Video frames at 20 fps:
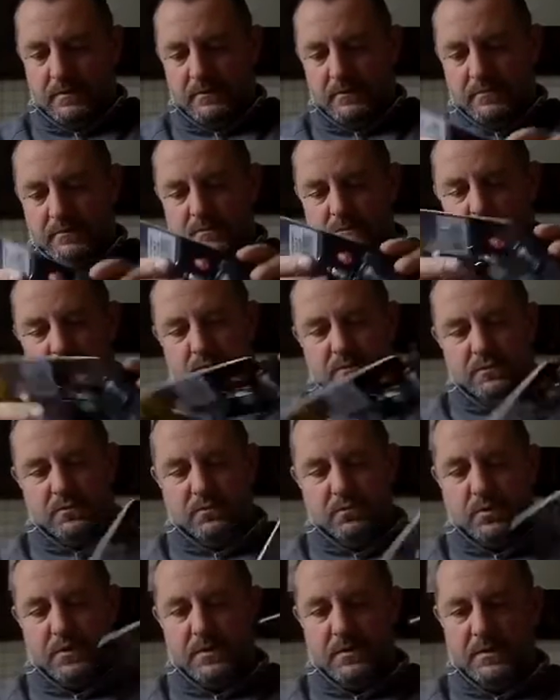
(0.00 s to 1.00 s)
There's
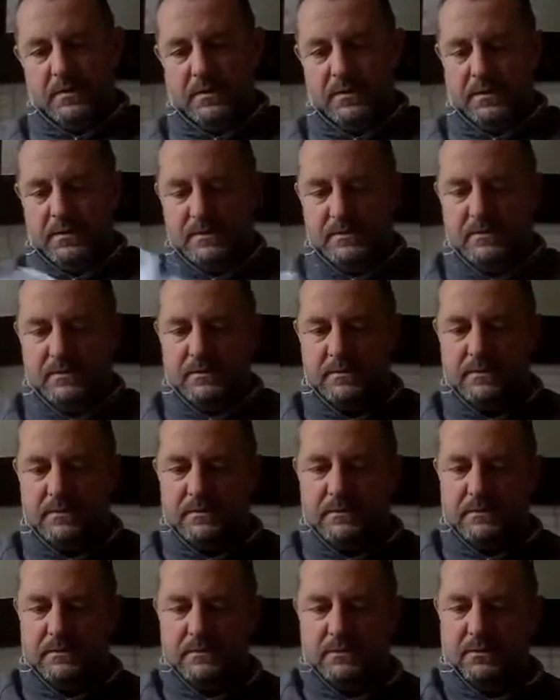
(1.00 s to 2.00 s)
one undone.
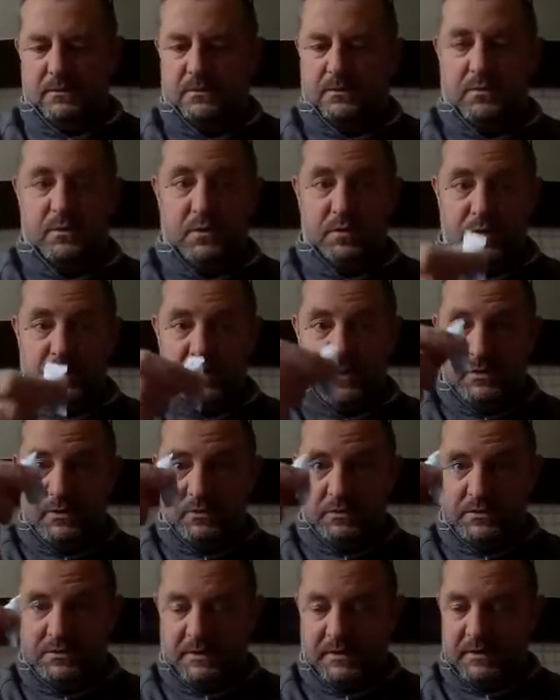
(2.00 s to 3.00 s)
So you've got your little
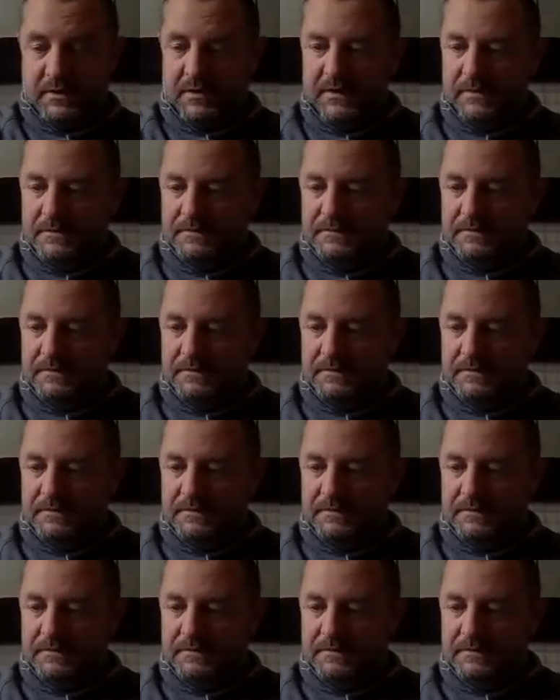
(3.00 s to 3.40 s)
silica,